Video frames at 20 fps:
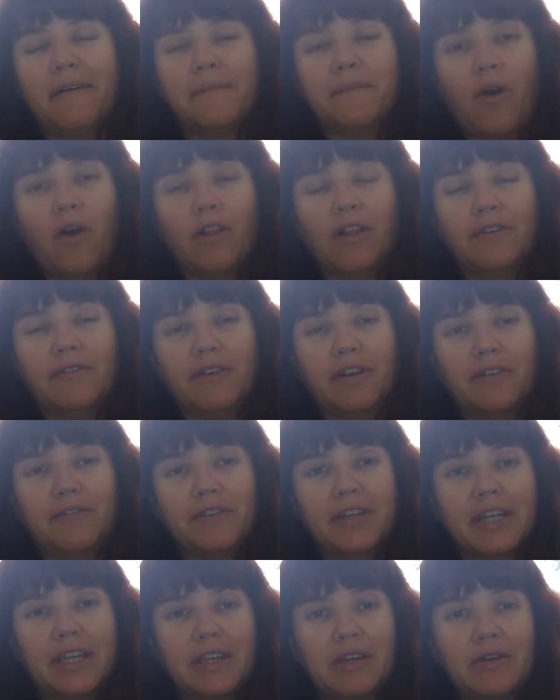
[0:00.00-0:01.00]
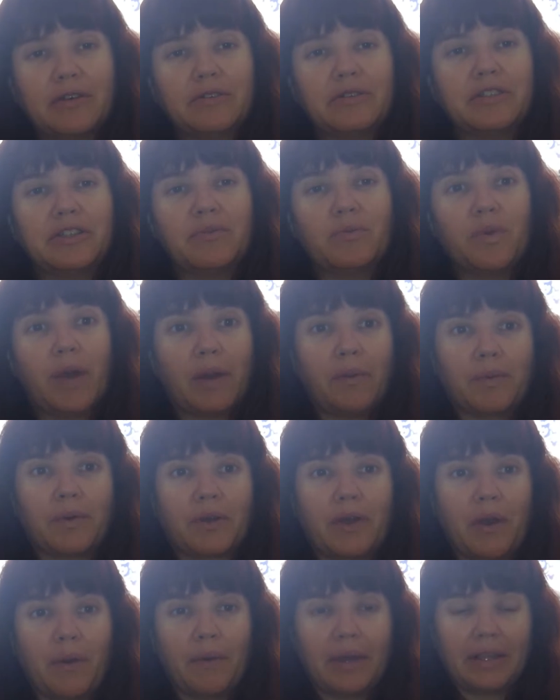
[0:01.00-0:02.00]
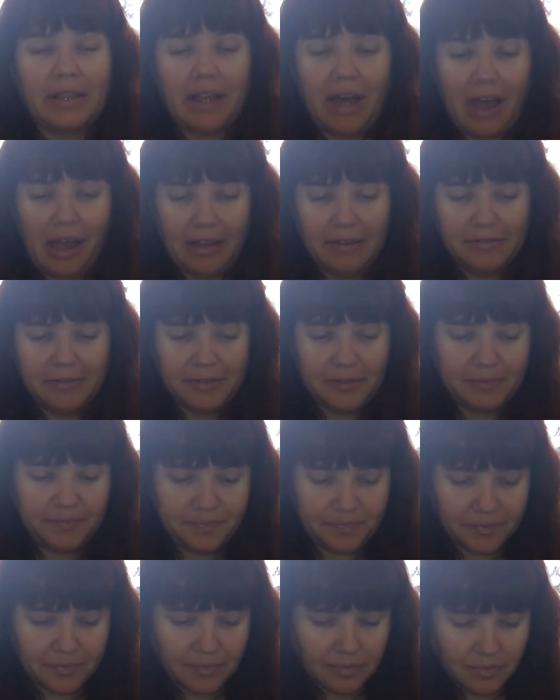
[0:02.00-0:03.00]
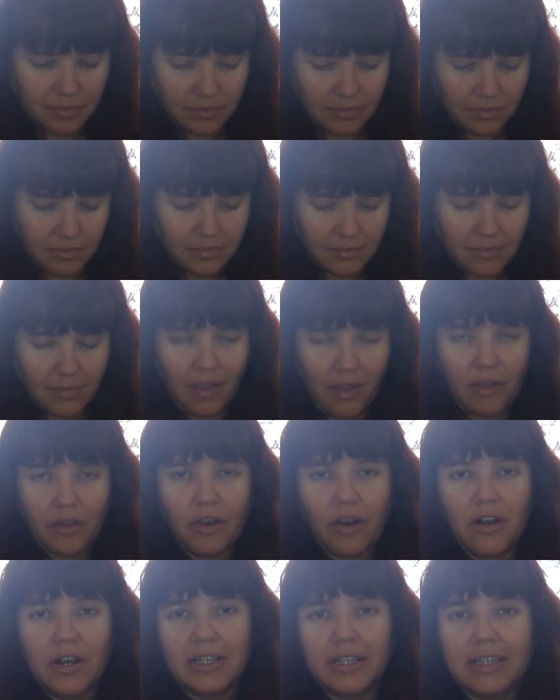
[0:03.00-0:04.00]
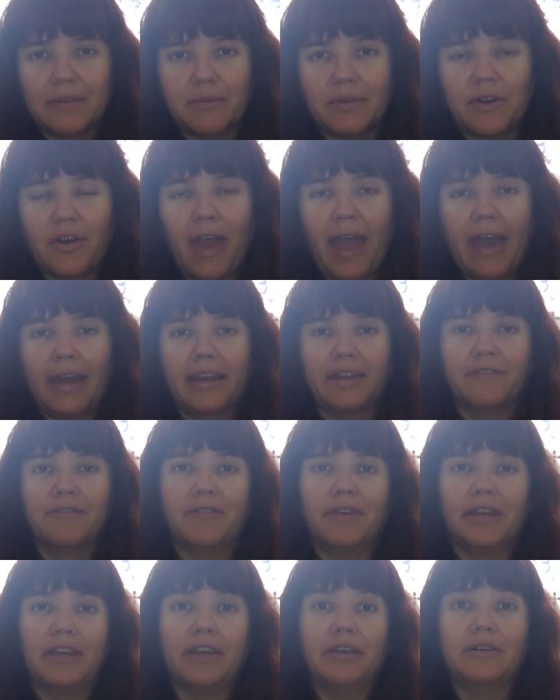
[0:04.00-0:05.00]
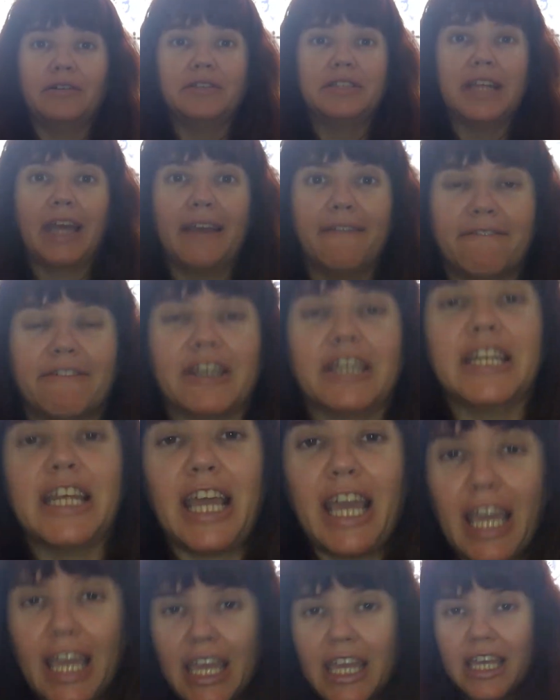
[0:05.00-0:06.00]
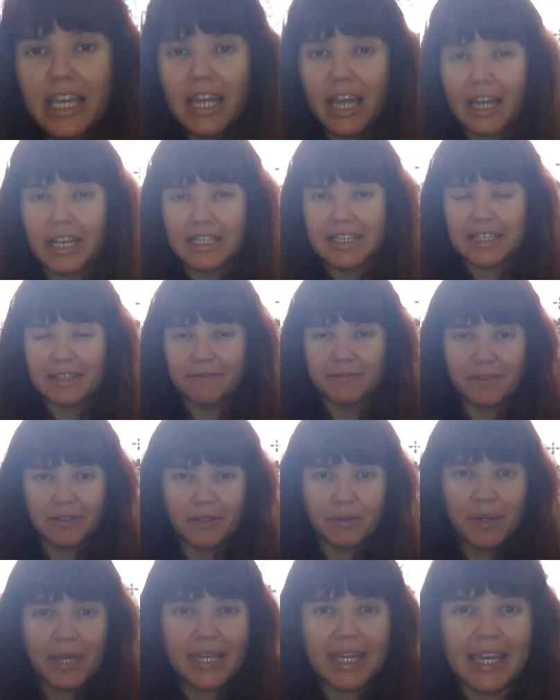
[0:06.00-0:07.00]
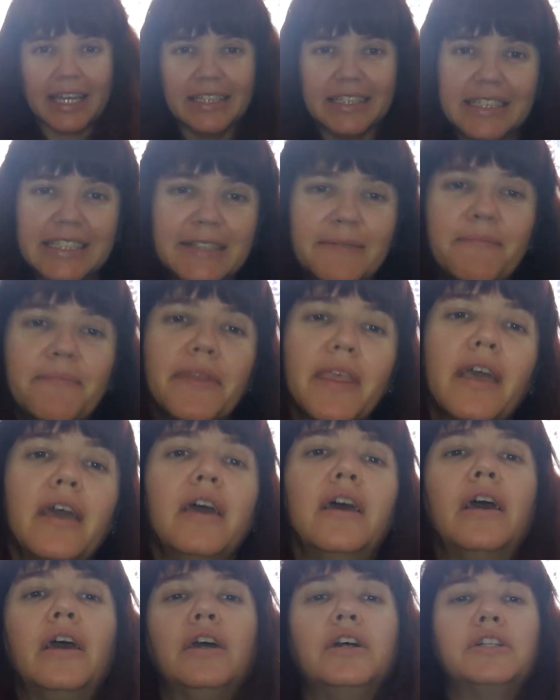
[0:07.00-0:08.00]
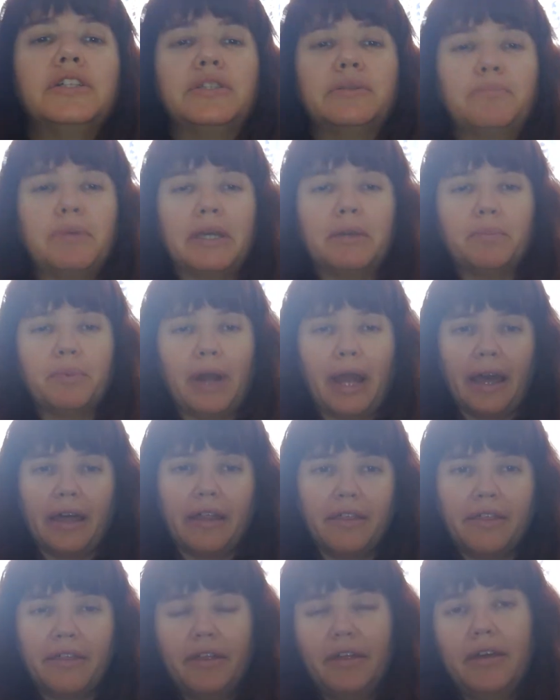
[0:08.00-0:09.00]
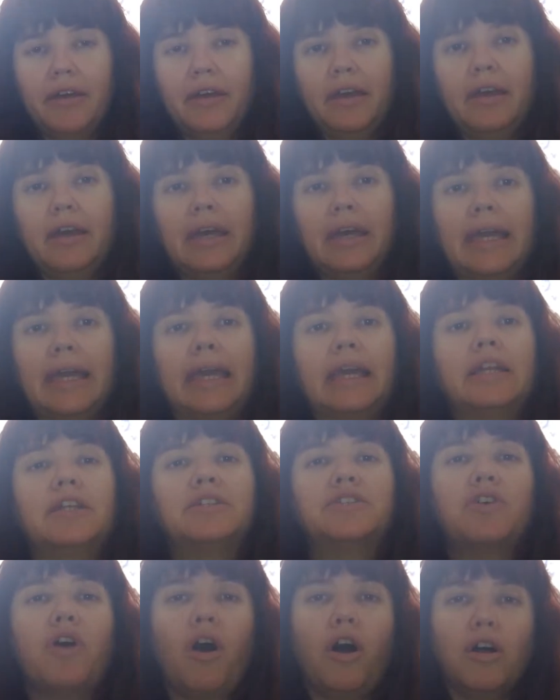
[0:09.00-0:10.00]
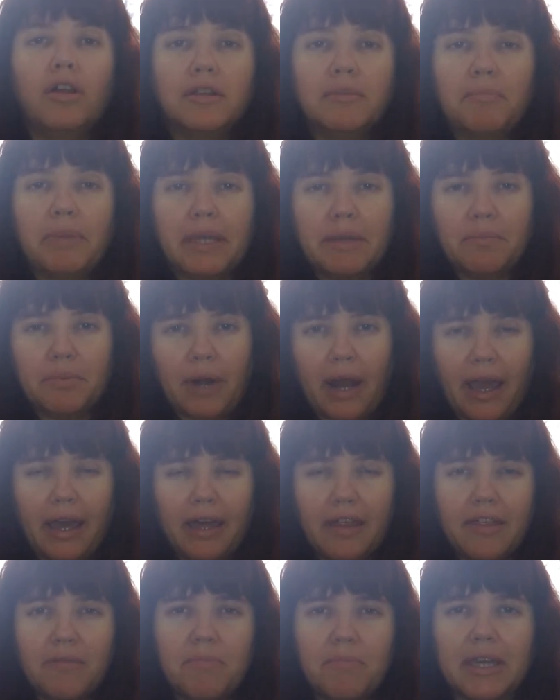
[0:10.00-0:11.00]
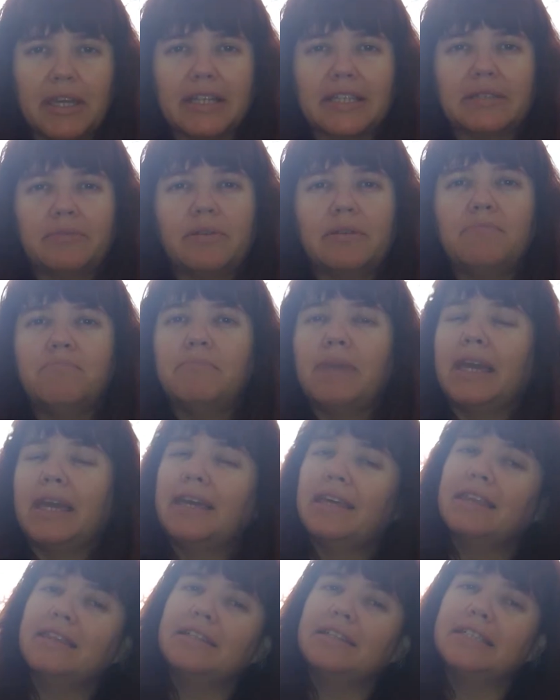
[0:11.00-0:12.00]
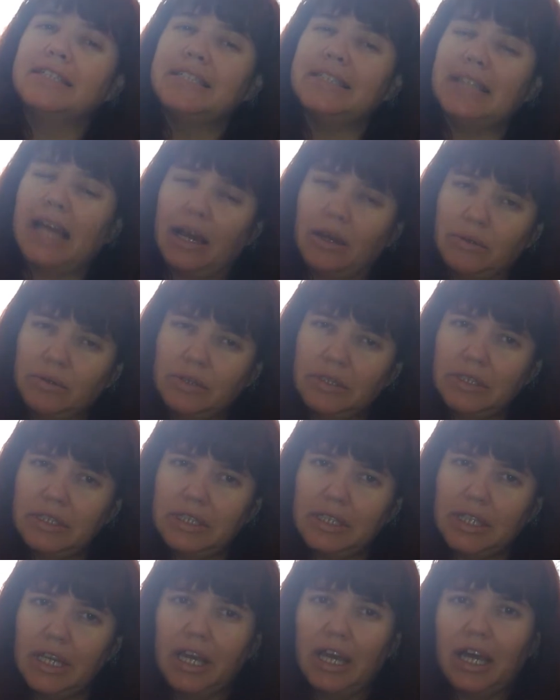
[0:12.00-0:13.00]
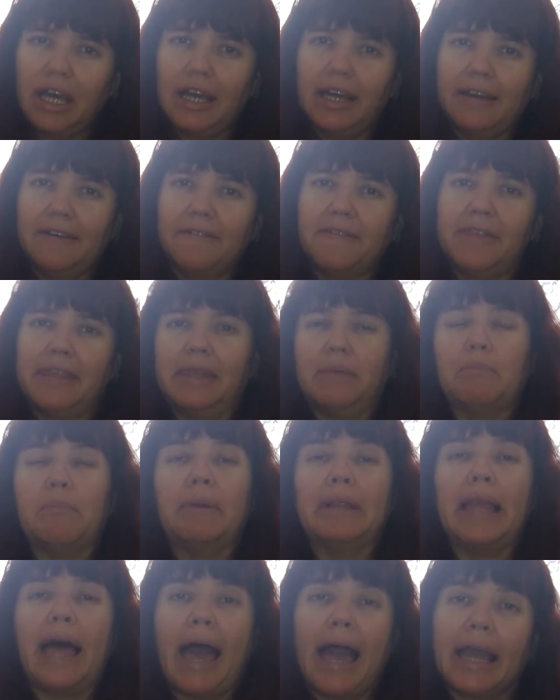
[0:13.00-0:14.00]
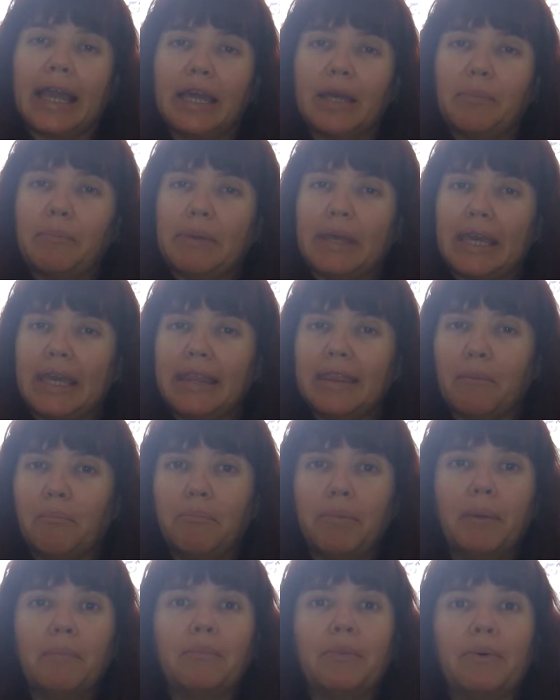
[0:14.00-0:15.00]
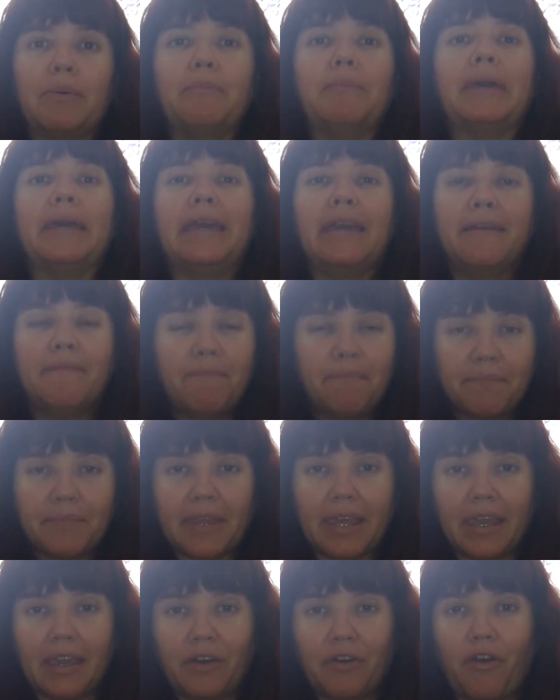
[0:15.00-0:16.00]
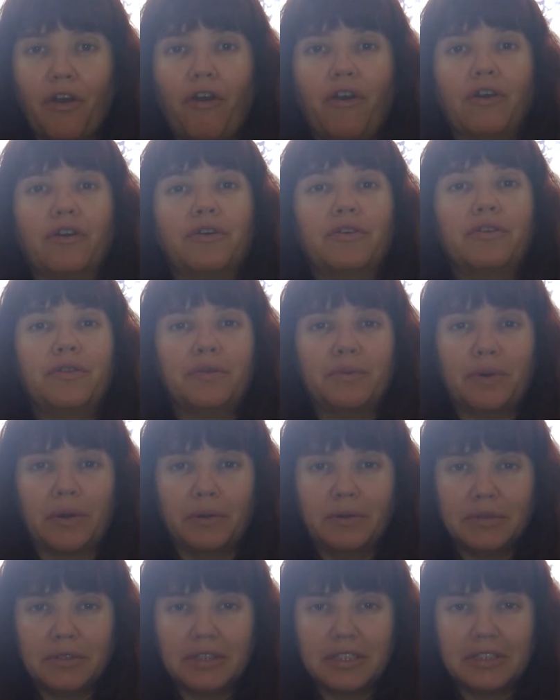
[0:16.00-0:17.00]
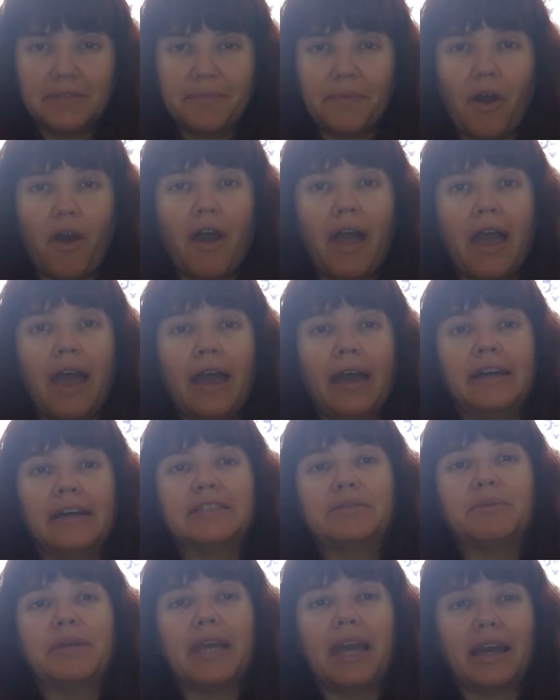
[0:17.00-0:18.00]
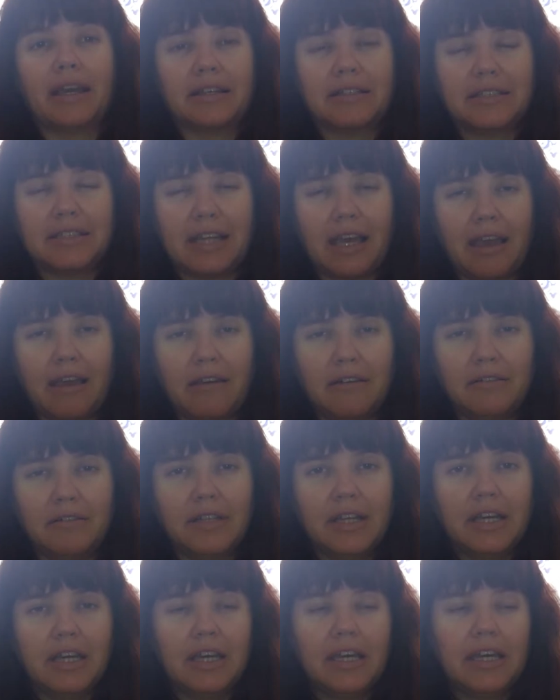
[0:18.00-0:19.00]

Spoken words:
all of our videos and when we're going live. Currently, we're adding videos every day, except for the weekends. So be breath. It is called bee breath because we make the sound of the black bee, the bumblebee, in our throats as we exhale.